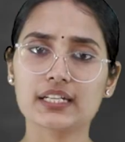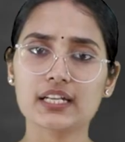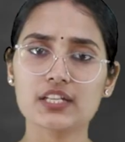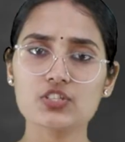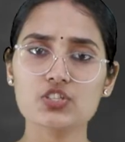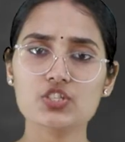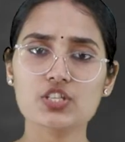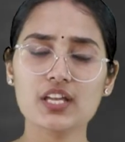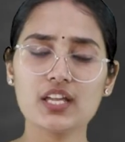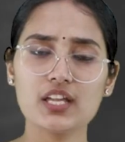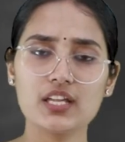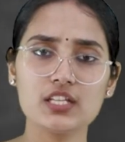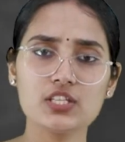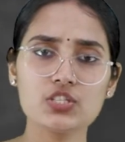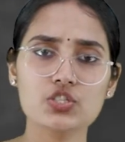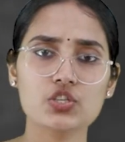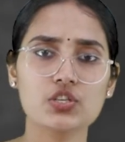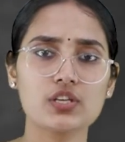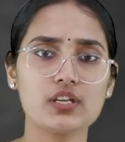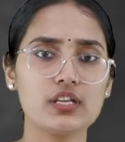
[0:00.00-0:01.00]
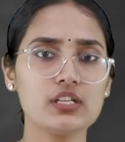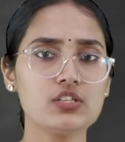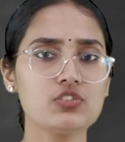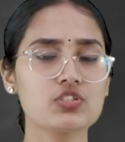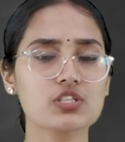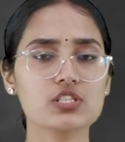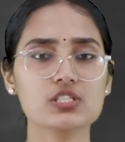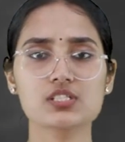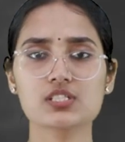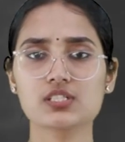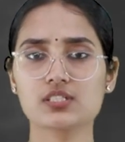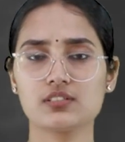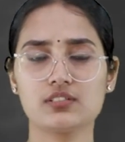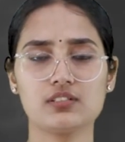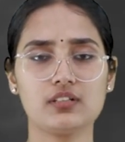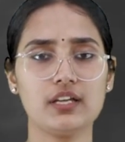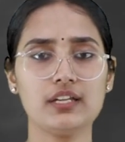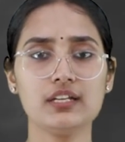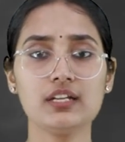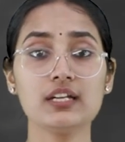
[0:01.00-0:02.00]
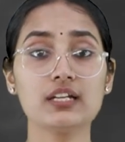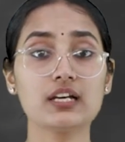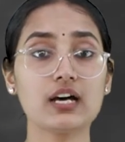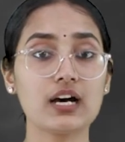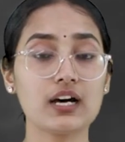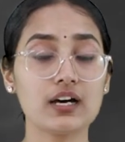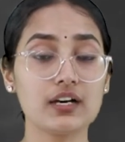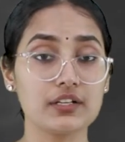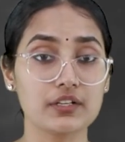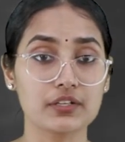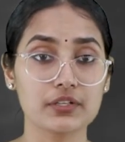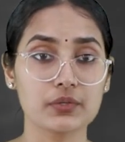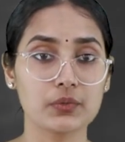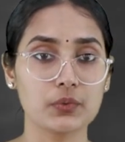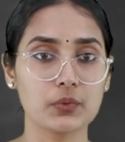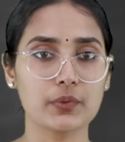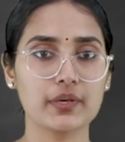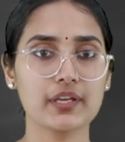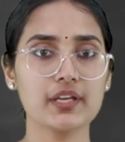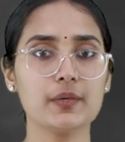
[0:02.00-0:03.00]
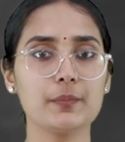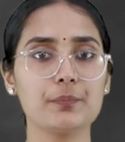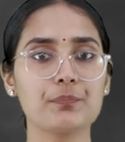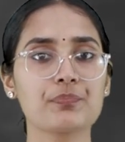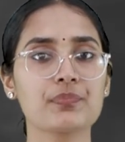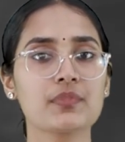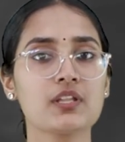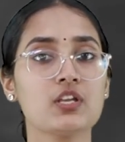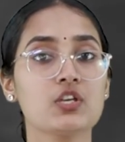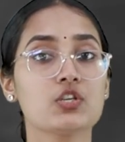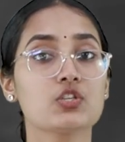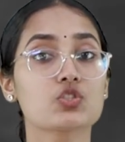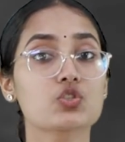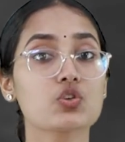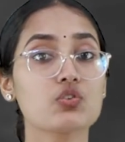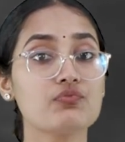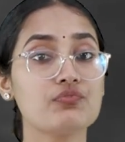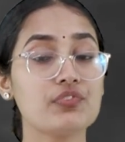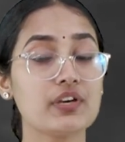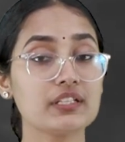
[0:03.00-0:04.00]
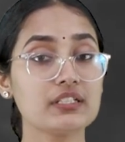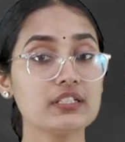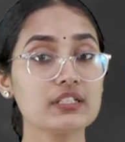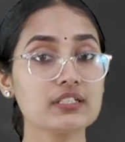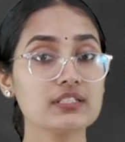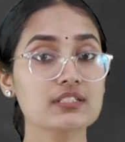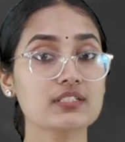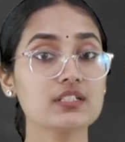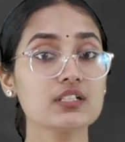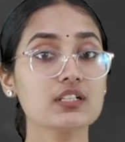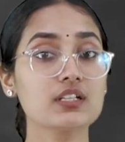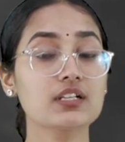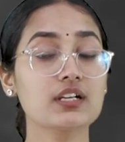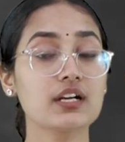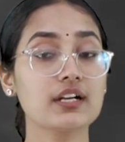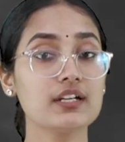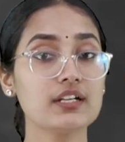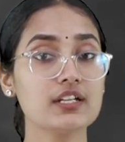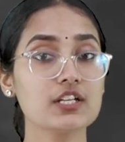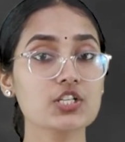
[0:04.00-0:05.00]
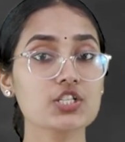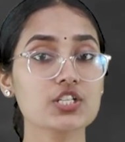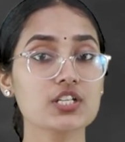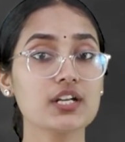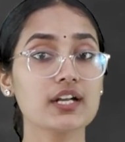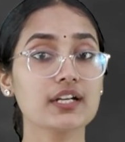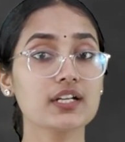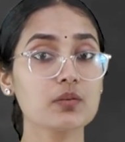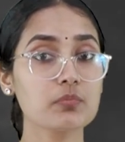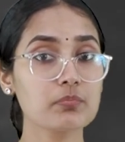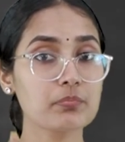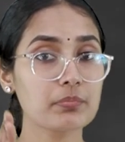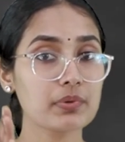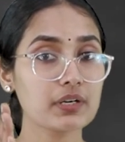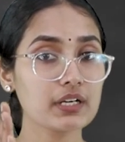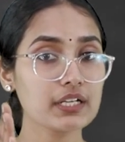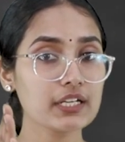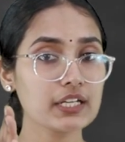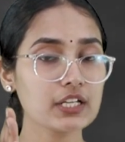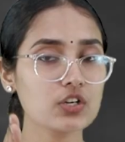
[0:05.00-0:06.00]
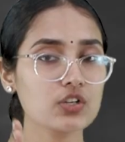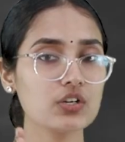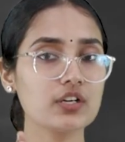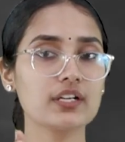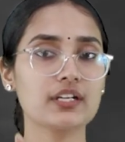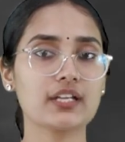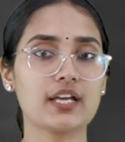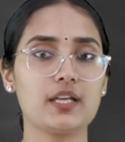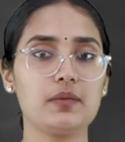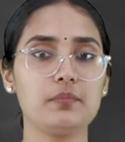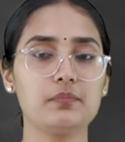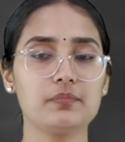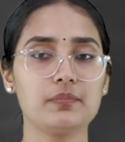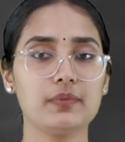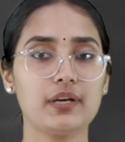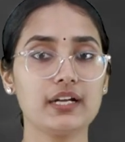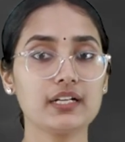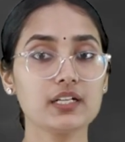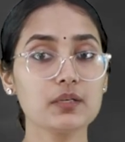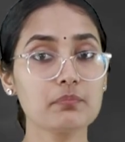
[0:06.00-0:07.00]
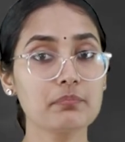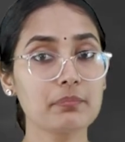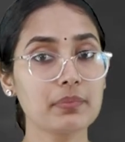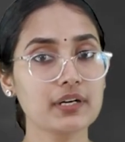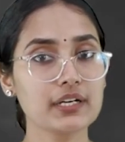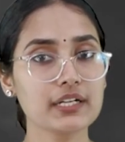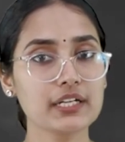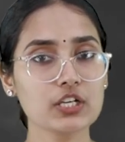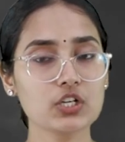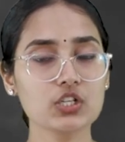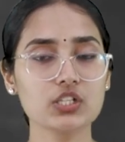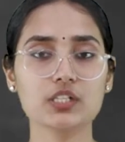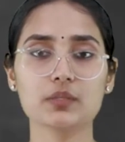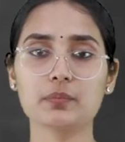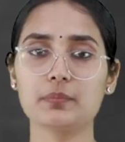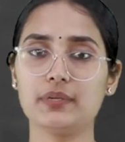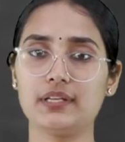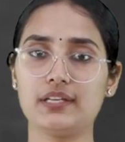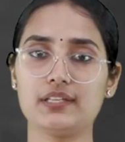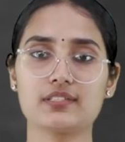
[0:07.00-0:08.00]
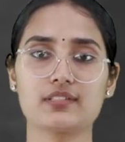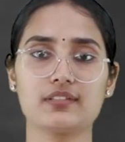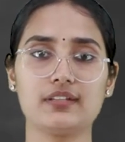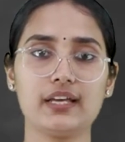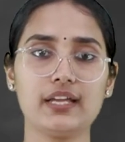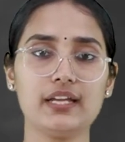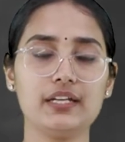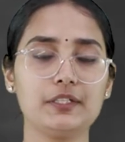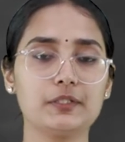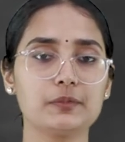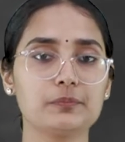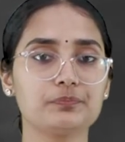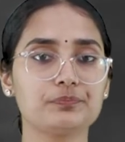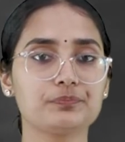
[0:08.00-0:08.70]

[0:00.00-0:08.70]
It can change in an hour. Okay, so weather is the condition at a particular time, at a particular place, right?